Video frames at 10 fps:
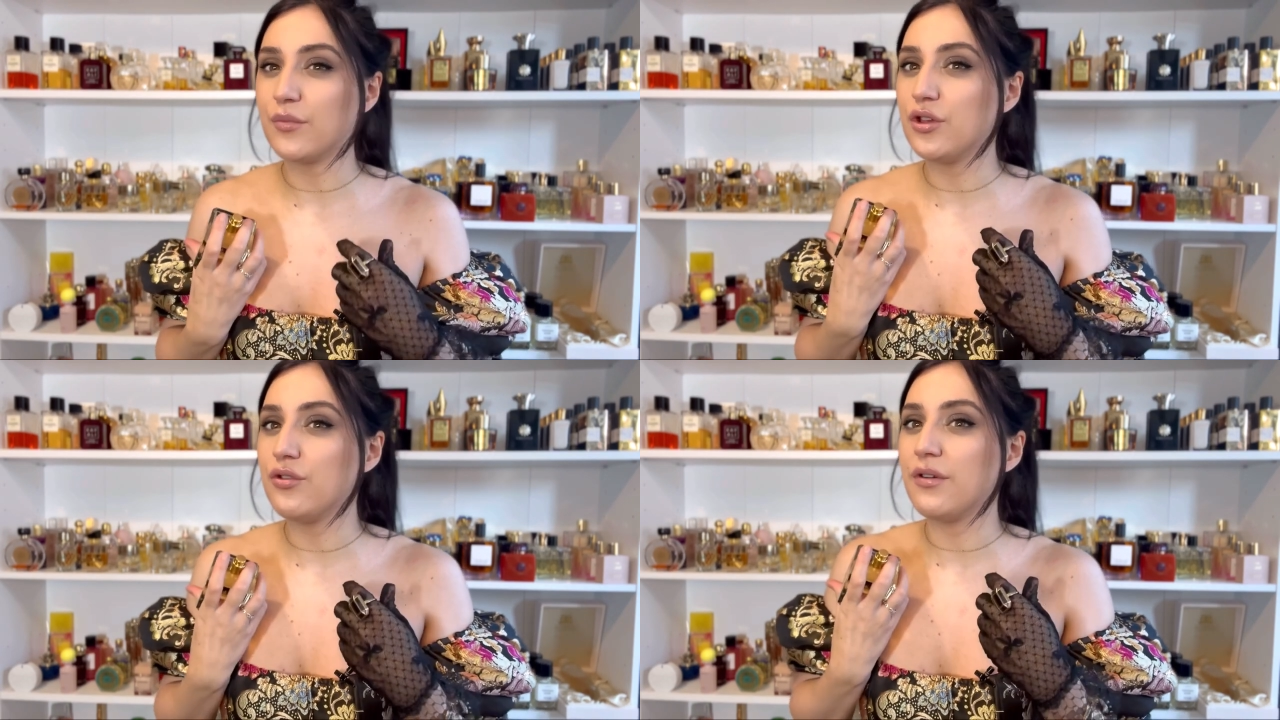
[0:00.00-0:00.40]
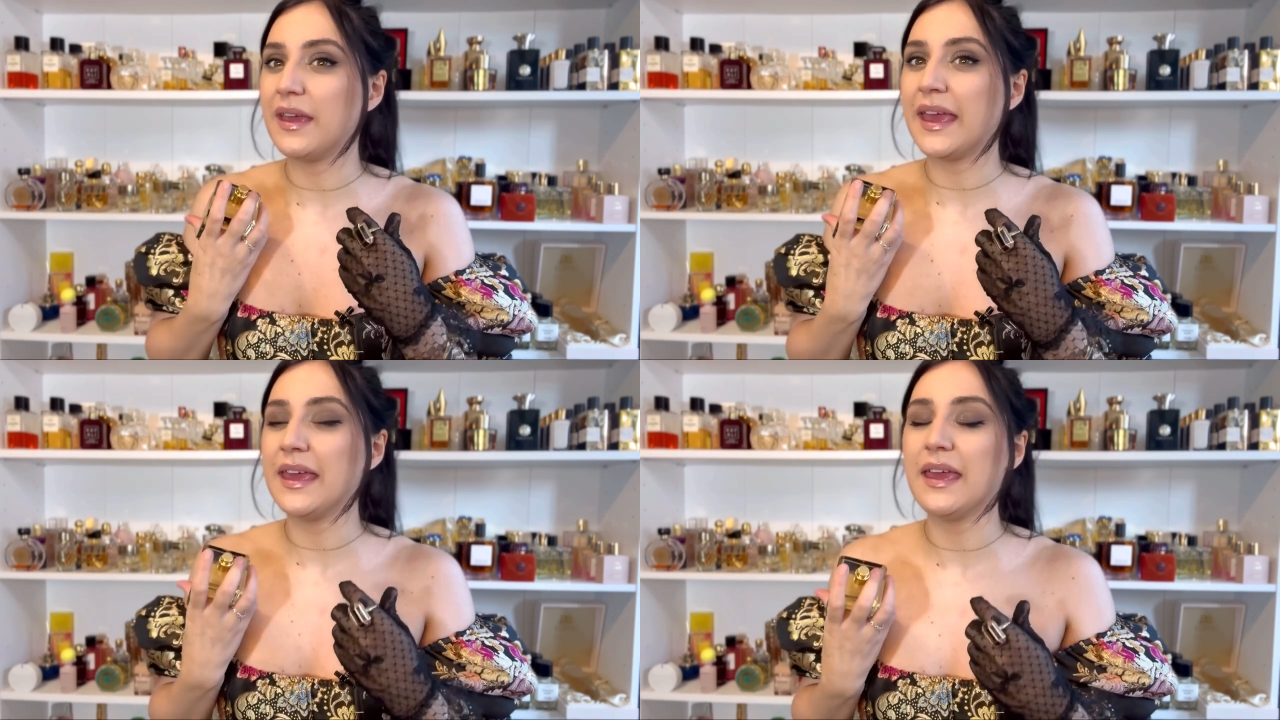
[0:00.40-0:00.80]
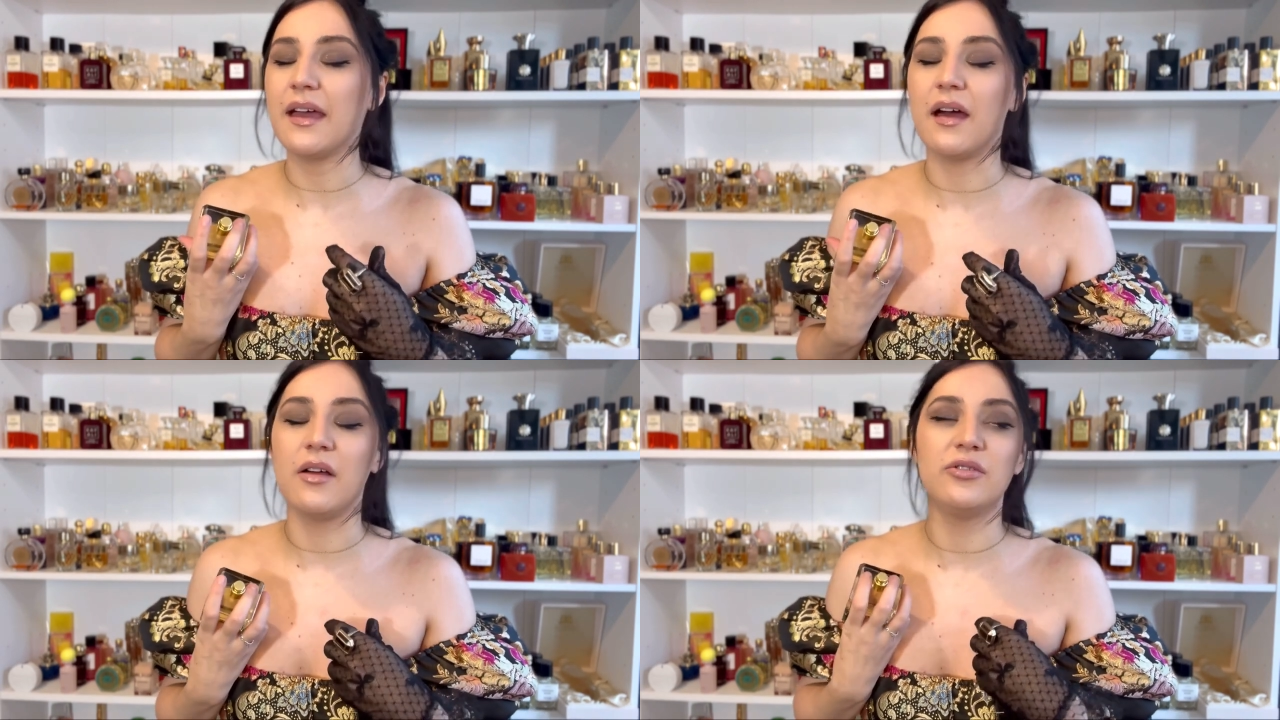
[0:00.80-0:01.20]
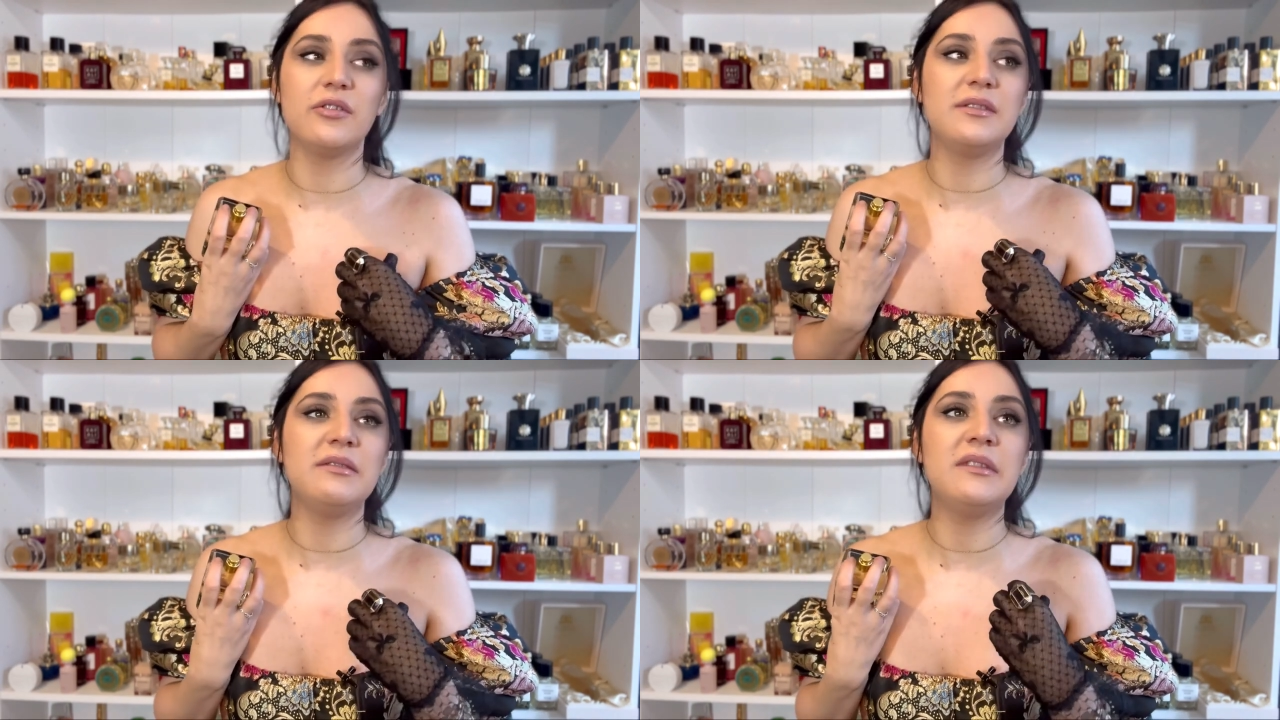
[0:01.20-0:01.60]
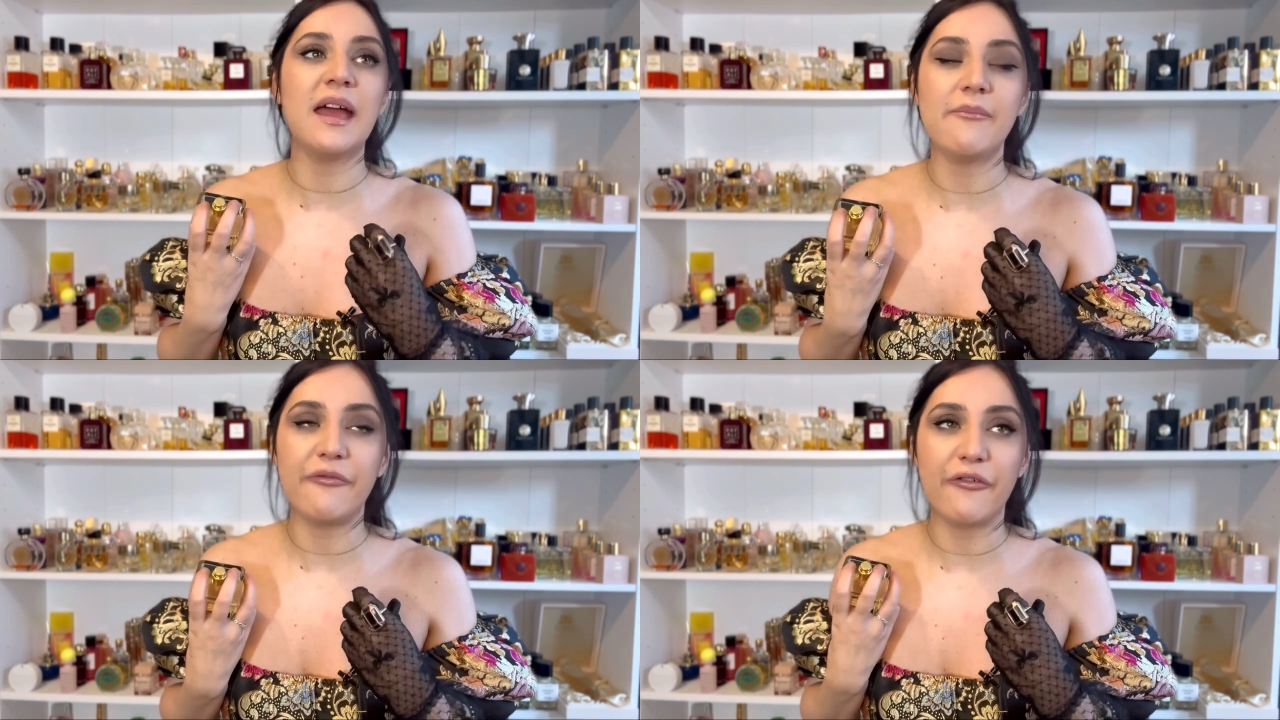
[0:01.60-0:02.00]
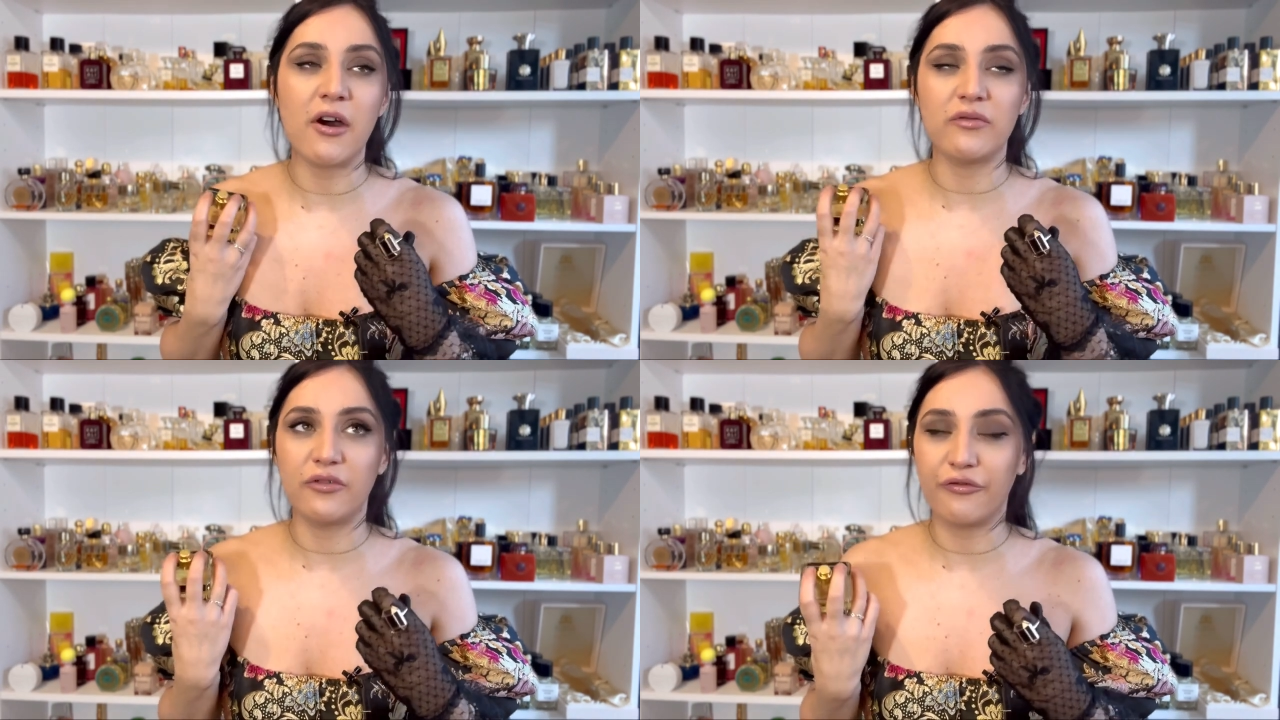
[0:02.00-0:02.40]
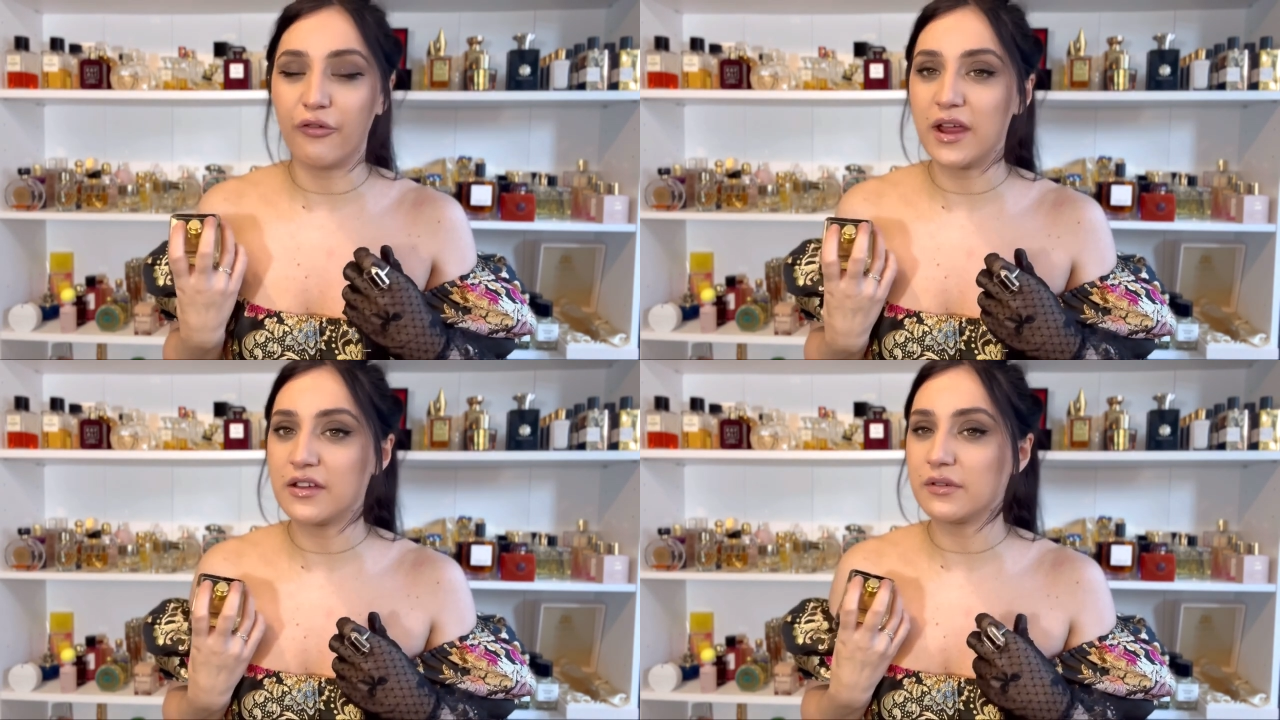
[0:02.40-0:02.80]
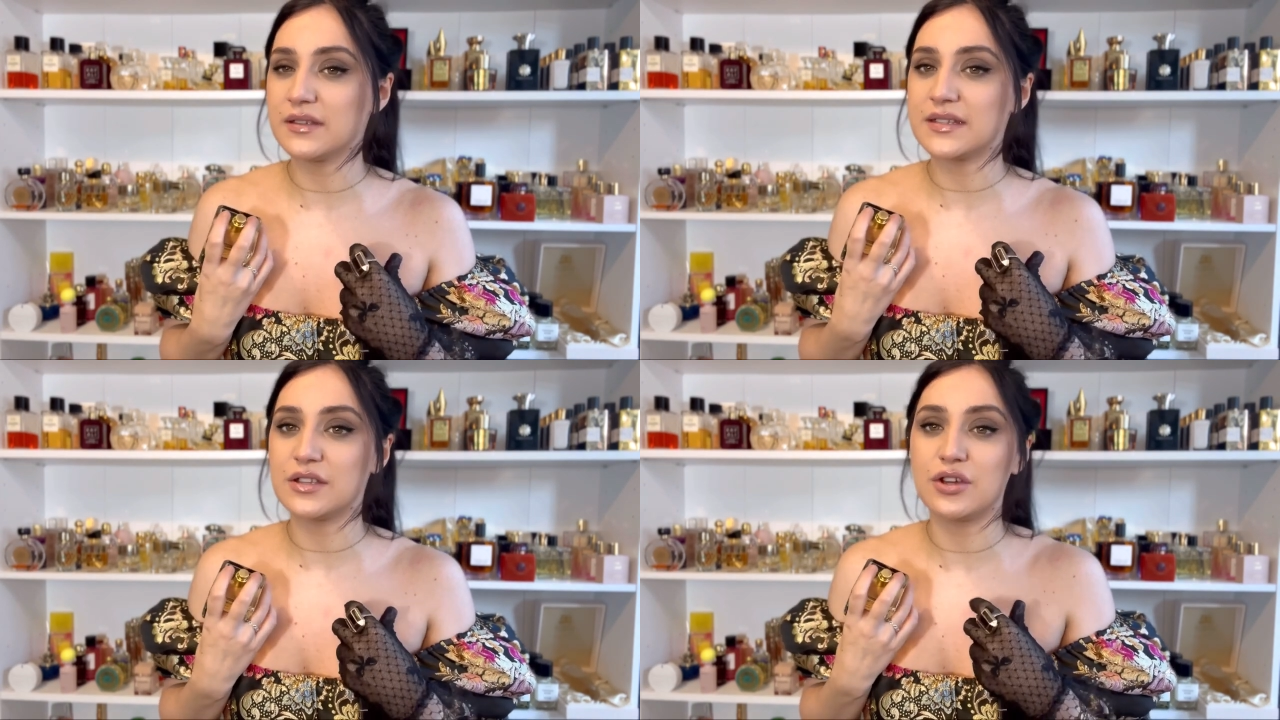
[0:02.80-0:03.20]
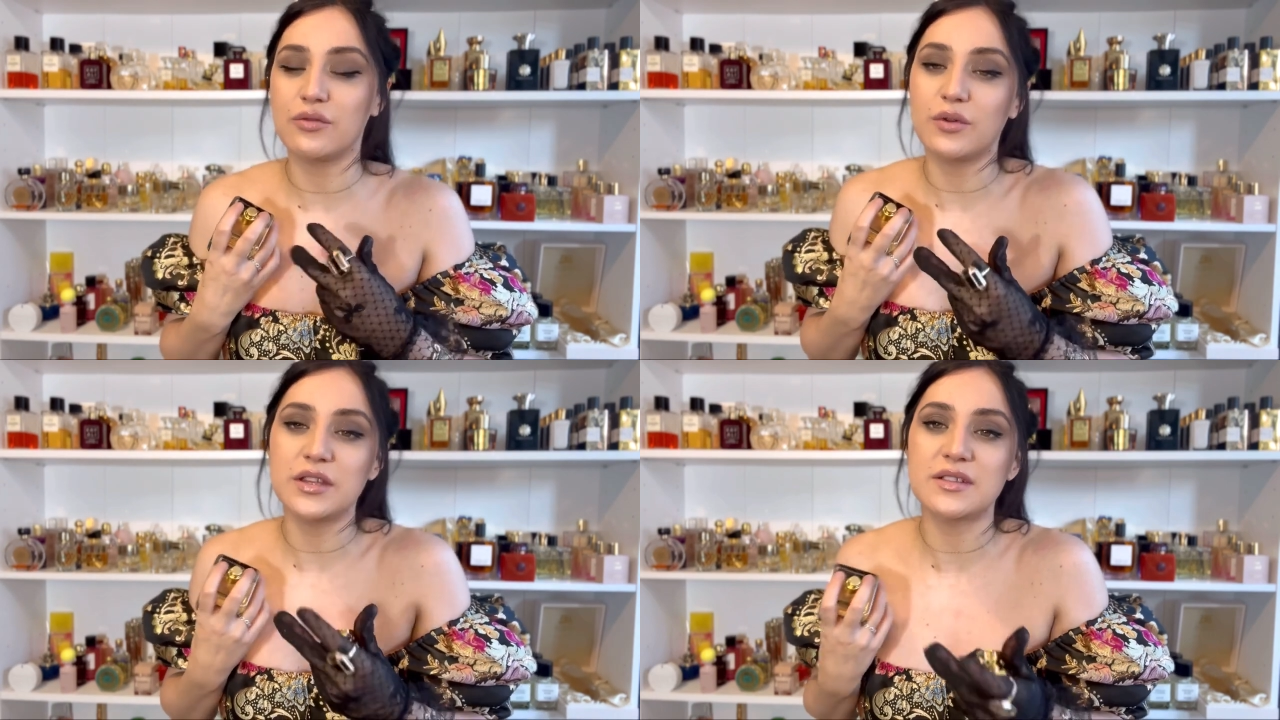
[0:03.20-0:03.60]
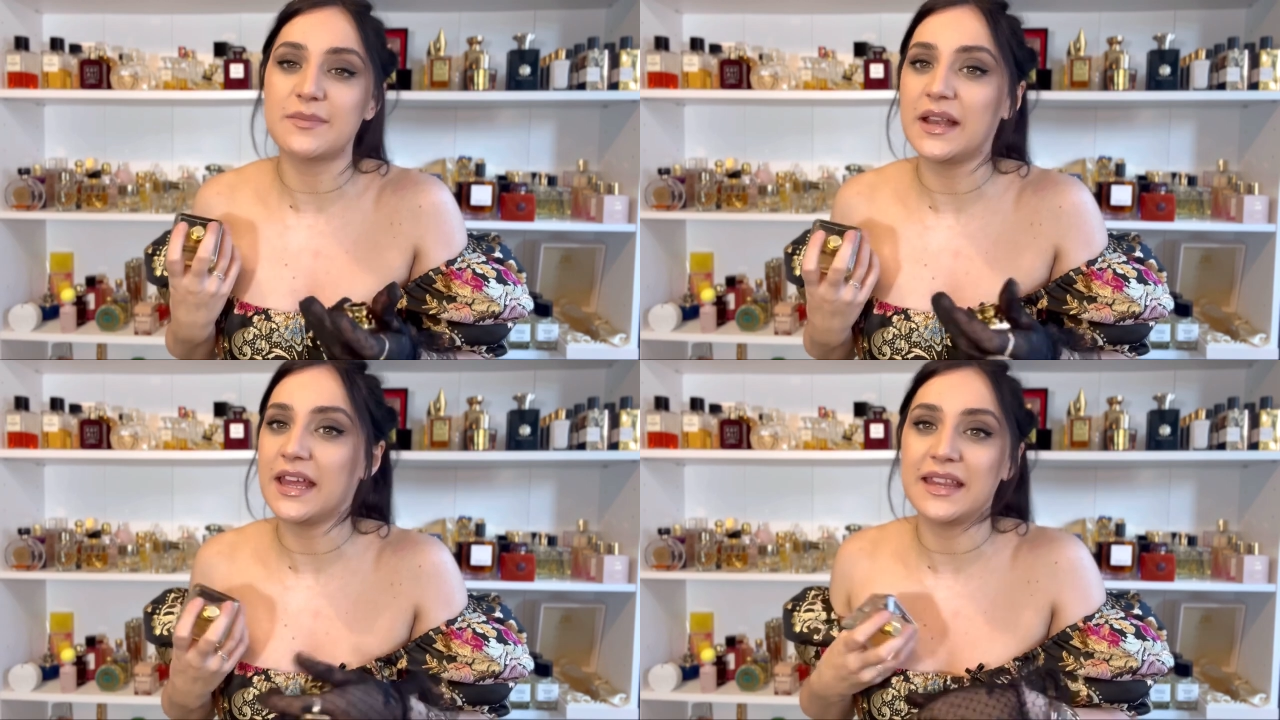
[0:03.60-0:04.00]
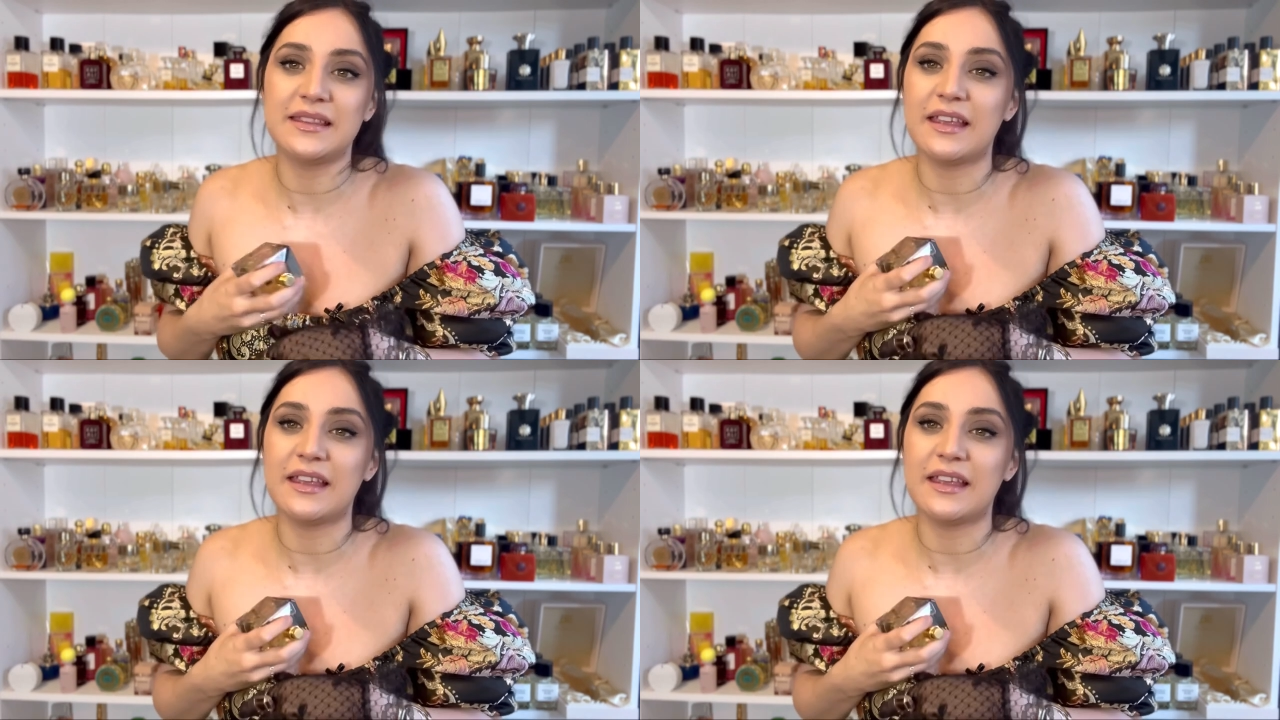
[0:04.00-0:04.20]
you hear the depth of the fragrance. When you smell it, it